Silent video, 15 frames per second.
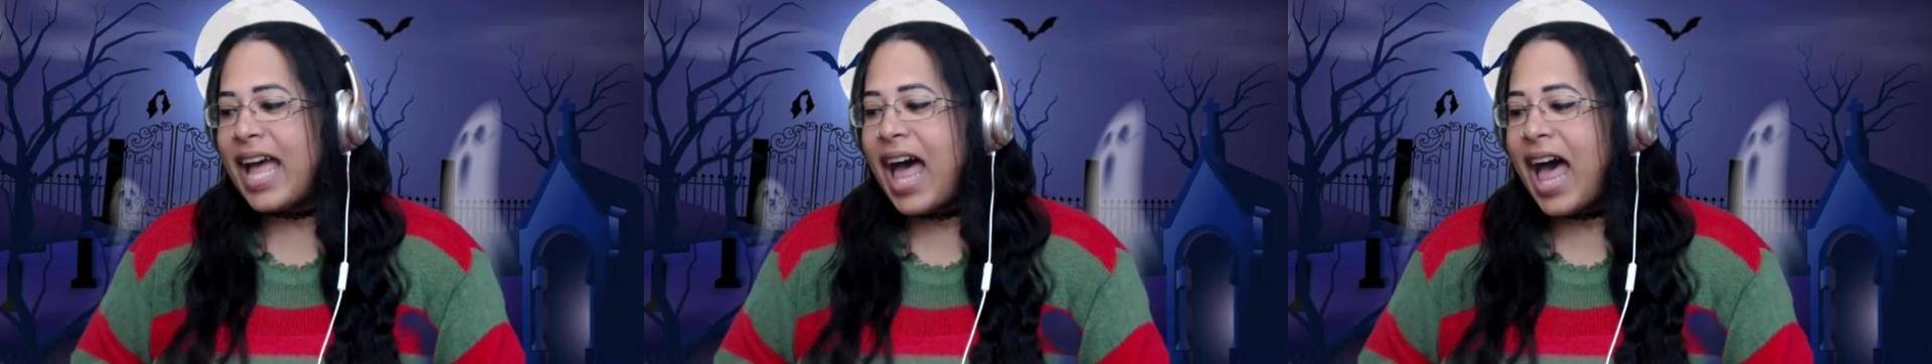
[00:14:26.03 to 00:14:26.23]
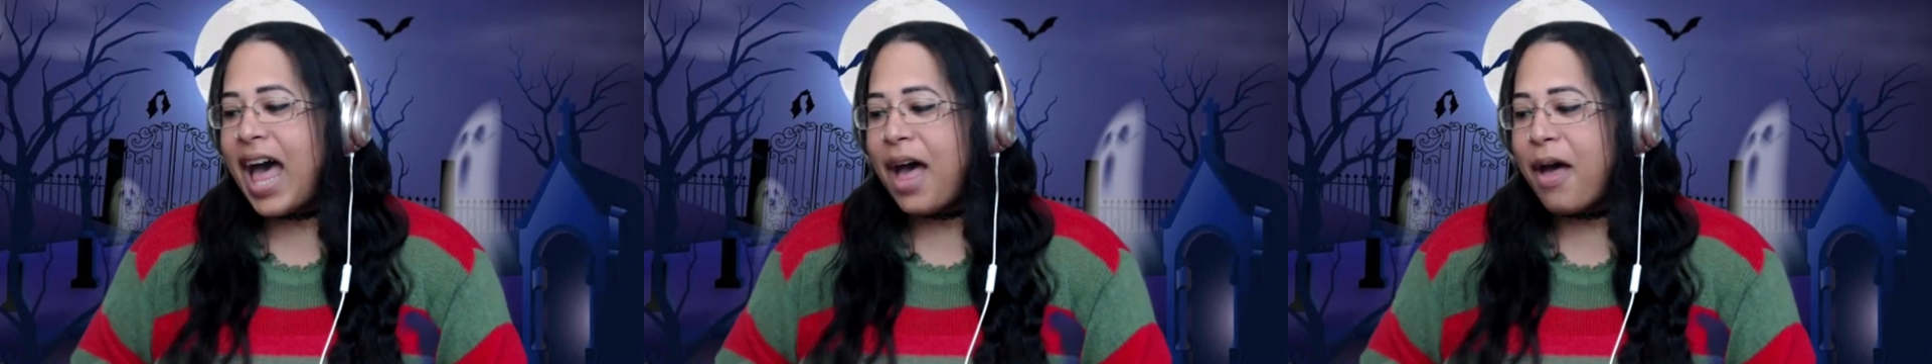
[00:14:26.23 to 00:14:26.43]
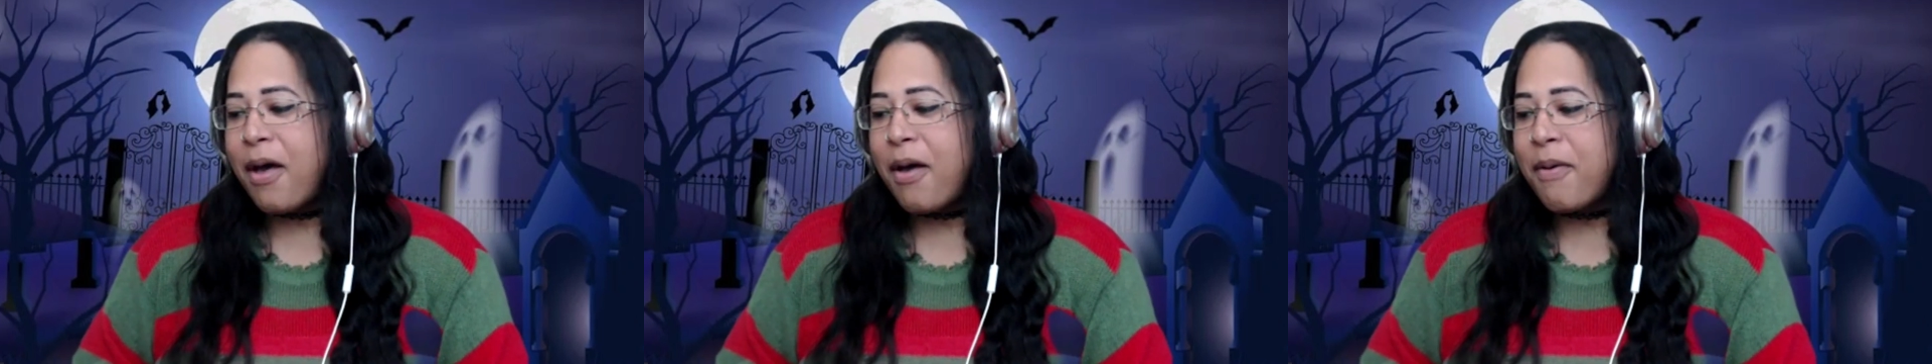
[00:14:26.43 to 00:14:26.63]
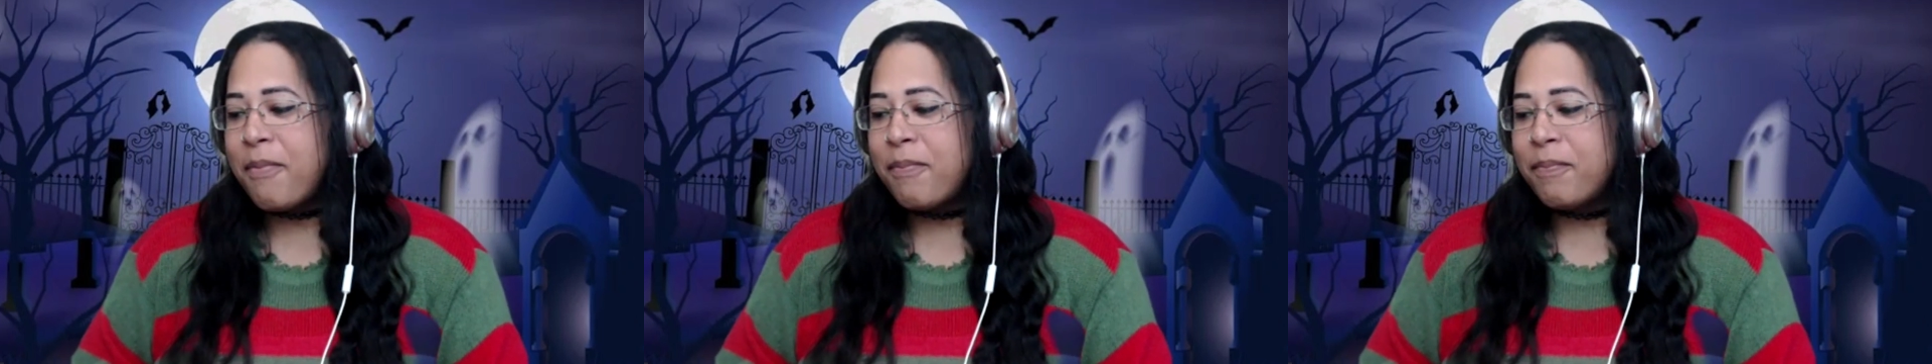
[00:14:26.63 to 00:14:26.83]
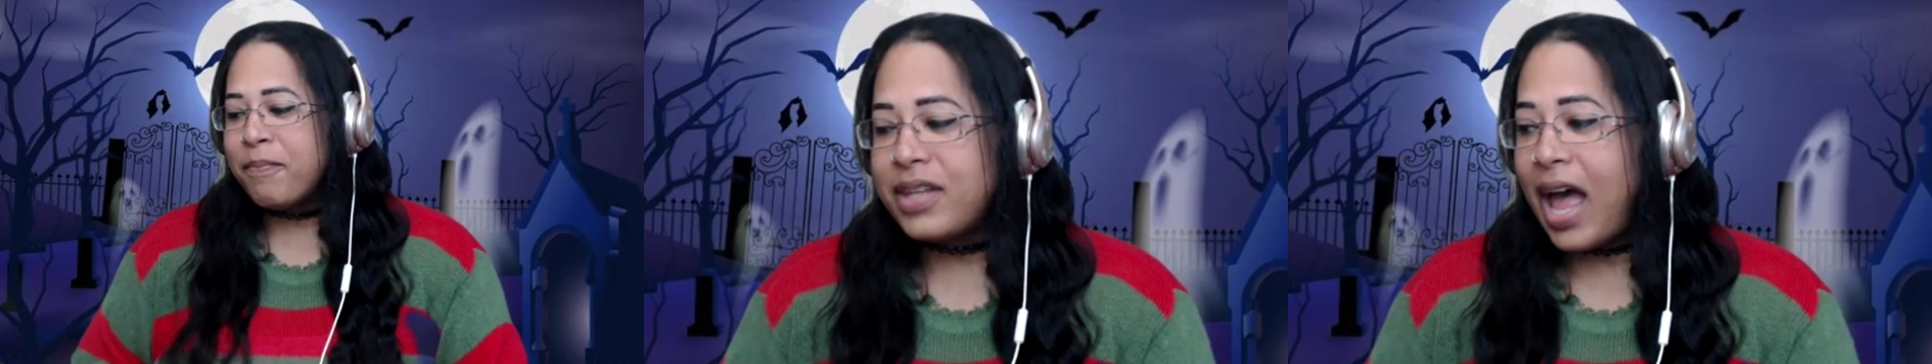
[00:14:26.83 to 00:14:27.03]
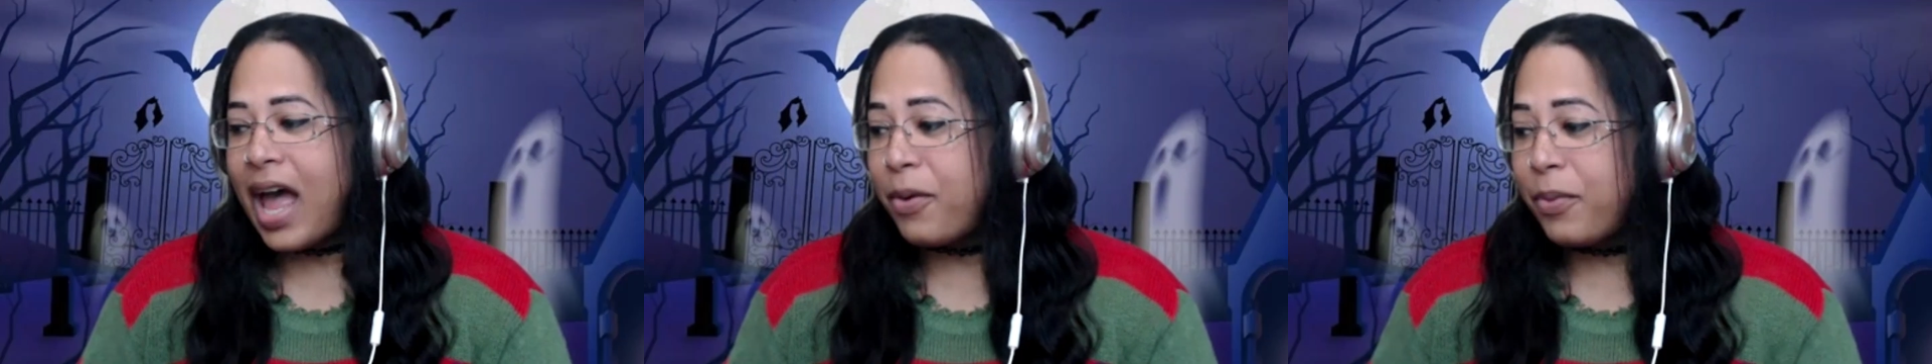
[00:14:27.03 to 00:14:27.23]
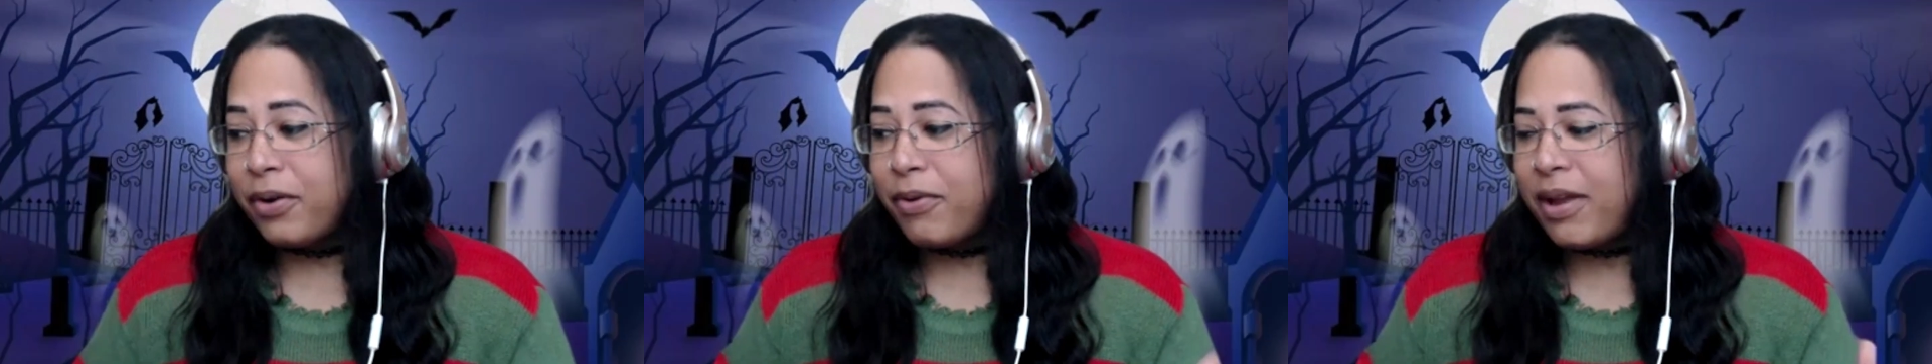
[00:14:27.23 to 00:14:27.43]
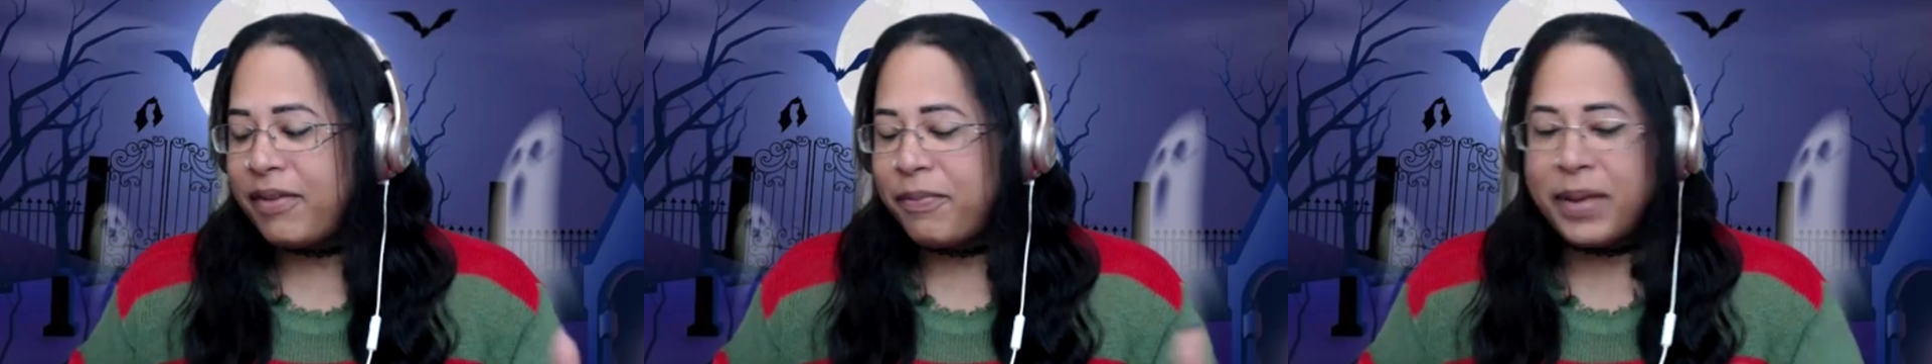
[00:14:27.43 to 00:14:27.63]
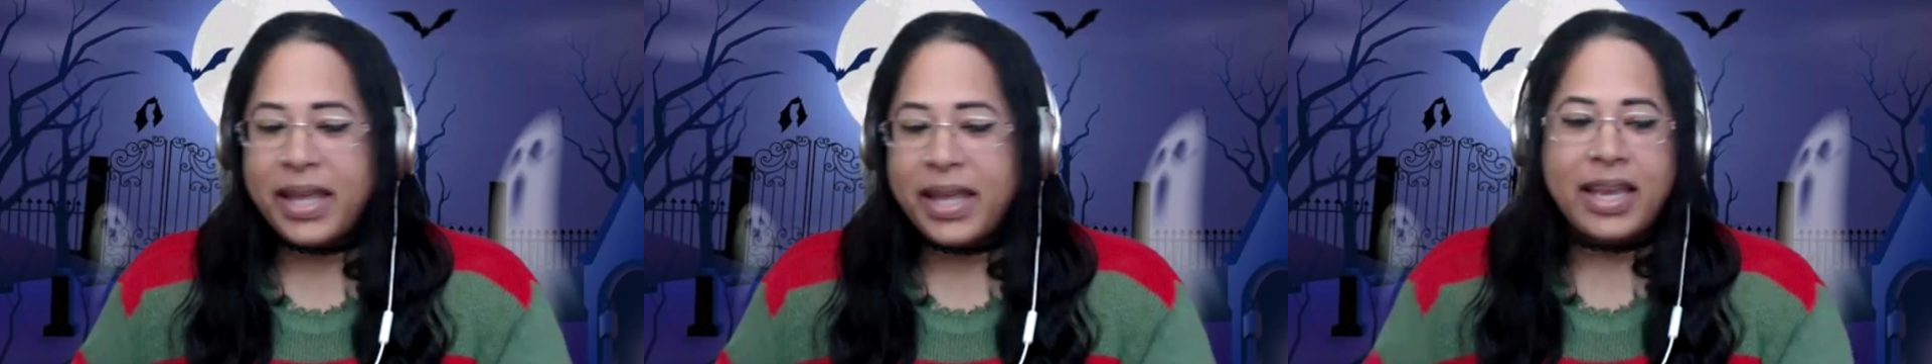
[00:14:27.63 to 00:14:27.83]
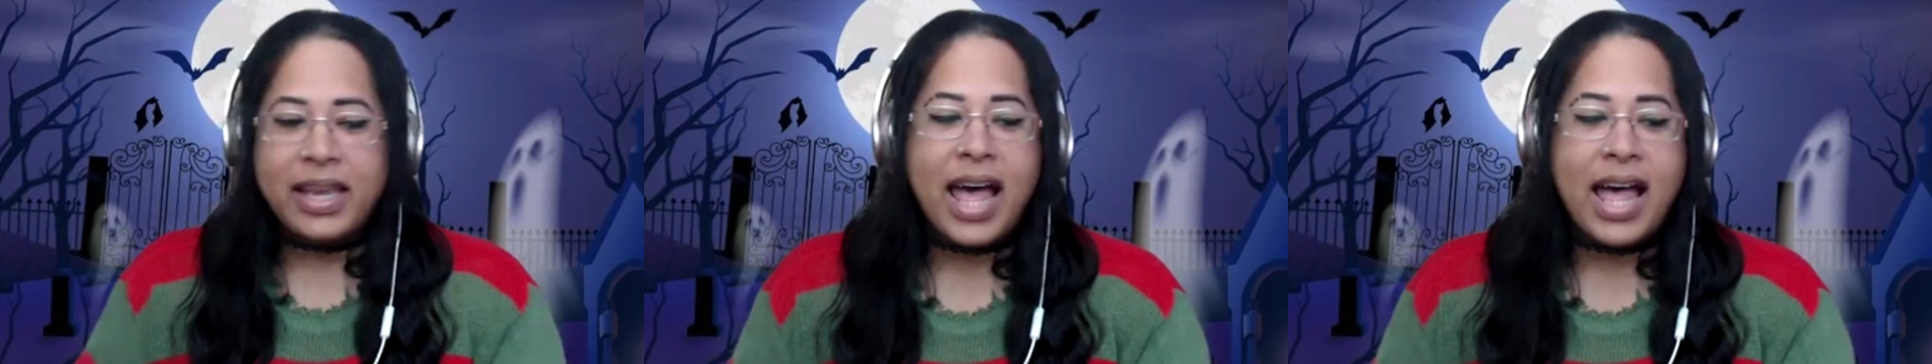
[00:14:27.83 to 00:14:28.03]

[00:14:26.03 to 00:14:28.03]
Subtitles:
Where do I even begin?